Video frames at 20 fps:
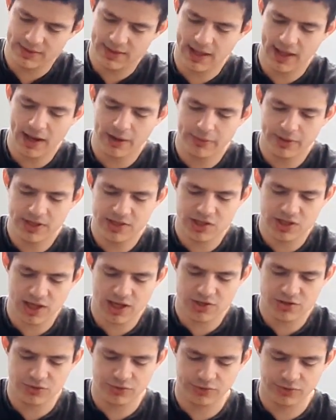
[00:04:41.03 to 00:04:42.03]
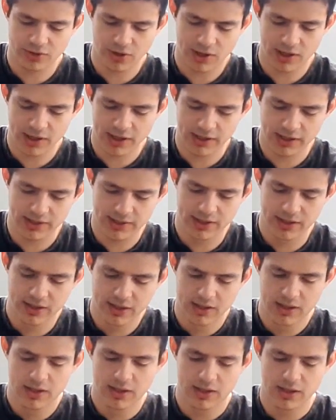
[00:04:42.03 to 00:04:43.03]
they already get you started
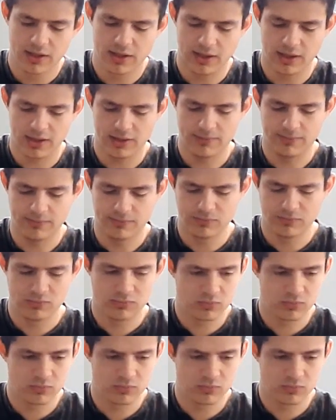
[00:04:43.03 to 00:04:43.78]
um,